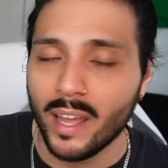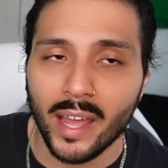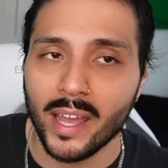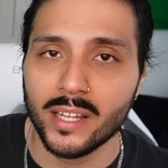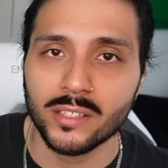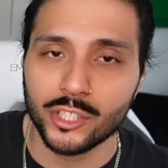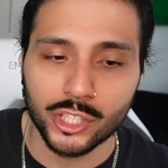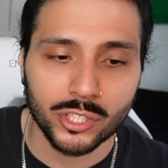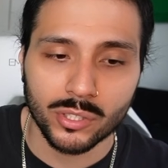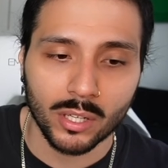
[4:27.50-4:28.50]
and she
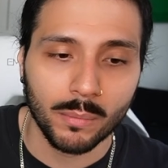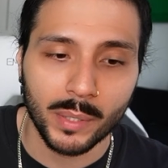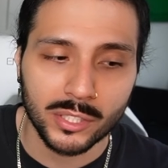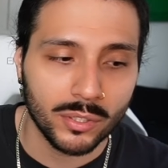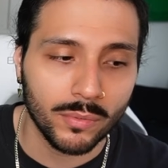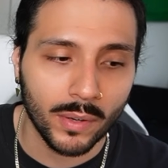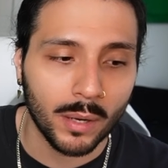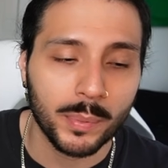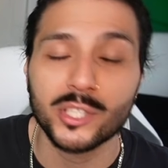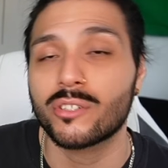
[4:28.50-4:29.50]
just took a bunch of
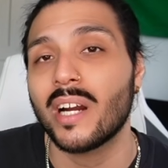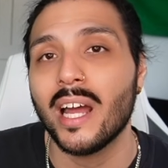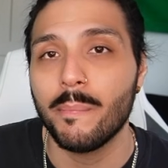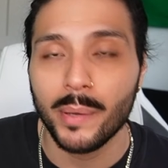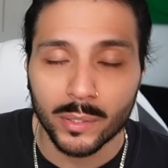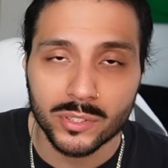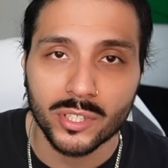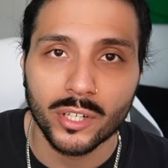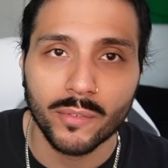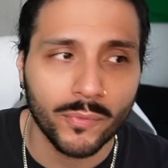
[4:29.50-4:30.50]
prescribed pills to
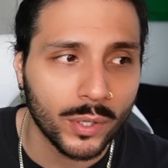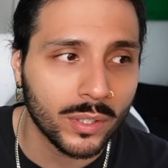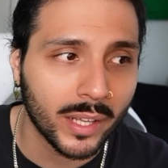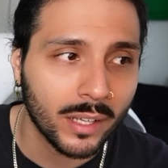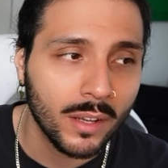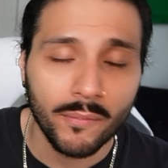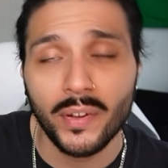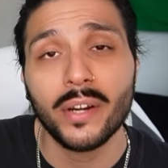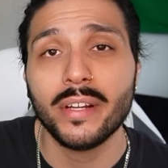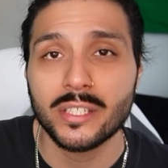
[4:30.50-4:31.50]
her for like
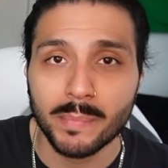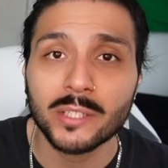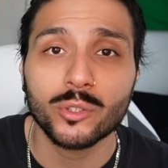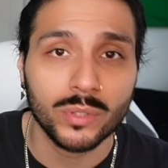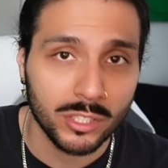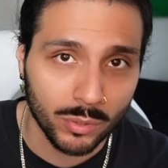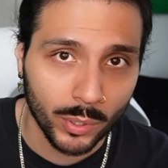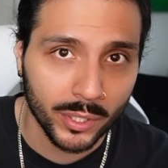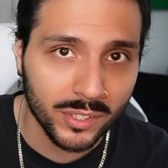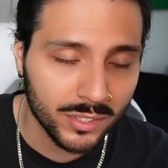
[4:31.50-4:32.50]
various mental
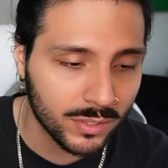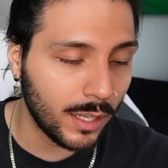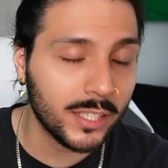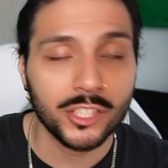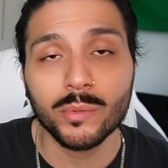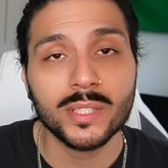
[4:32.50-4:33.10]
disorders. And she was